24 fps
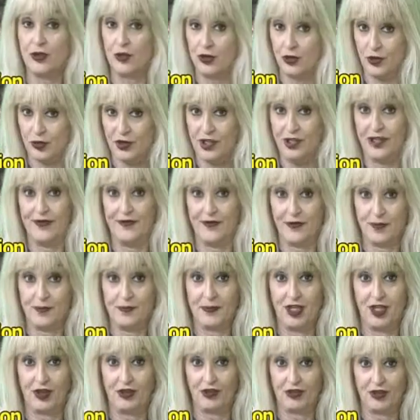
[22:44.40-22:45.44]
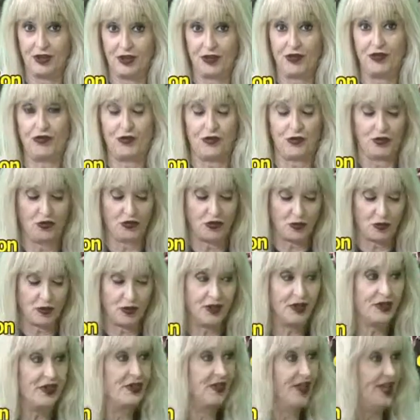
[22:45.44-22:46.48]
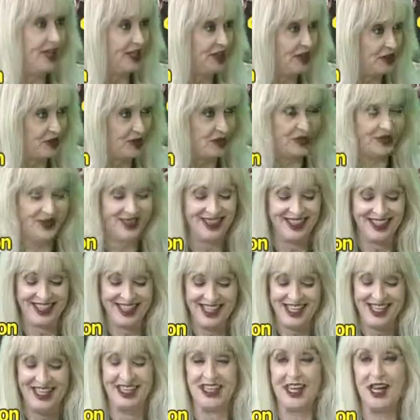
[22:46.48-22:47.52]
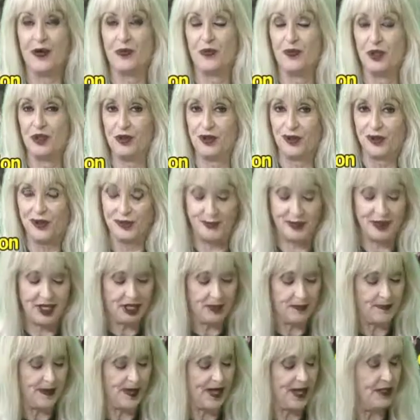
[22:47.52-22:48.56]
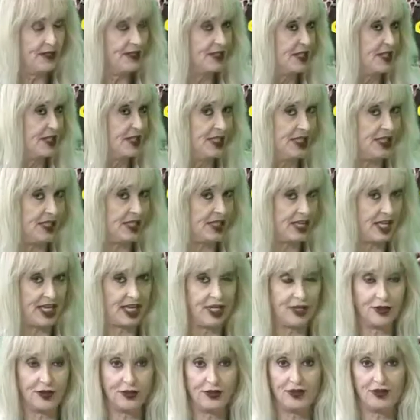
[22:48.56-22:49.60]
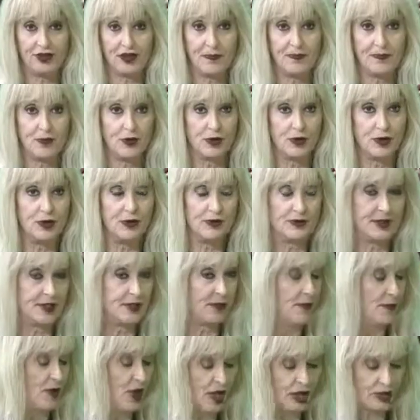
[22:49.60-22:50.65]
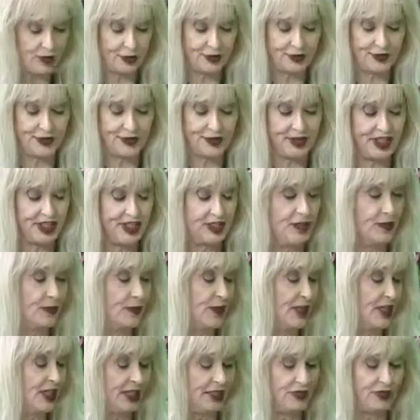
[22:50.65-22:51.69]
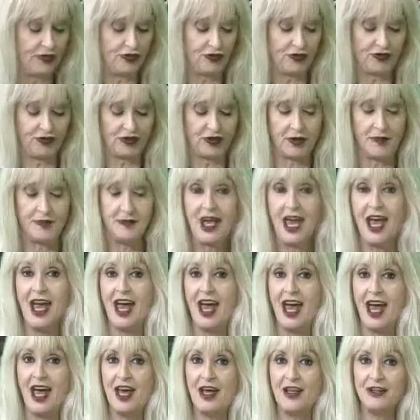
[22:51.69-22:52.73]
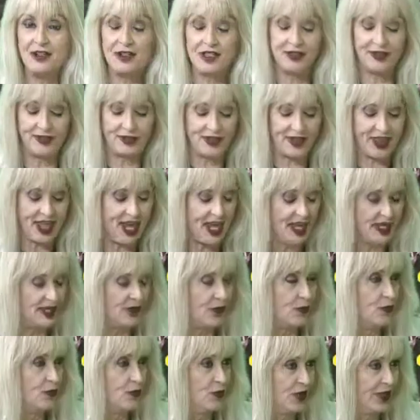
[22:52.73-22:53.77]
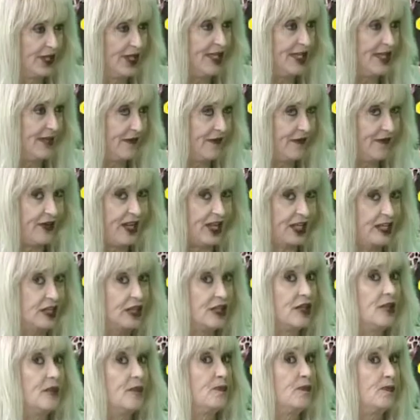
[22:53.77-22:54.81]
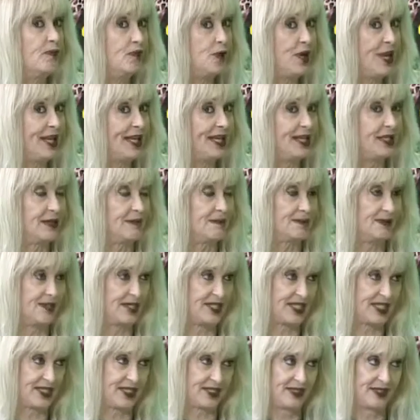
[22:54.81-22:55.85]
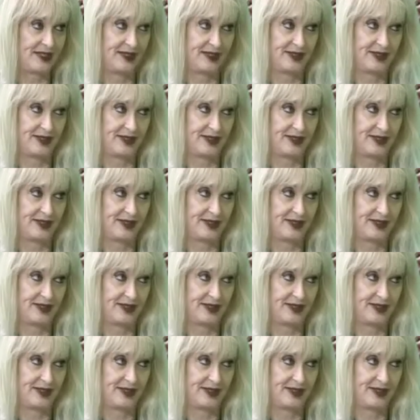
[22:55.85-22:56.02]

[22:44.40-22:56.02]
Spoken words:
Good information as usual, thank you. Now, when you speak about dictatorship or democracy in a relationship, how does that really affect breakups?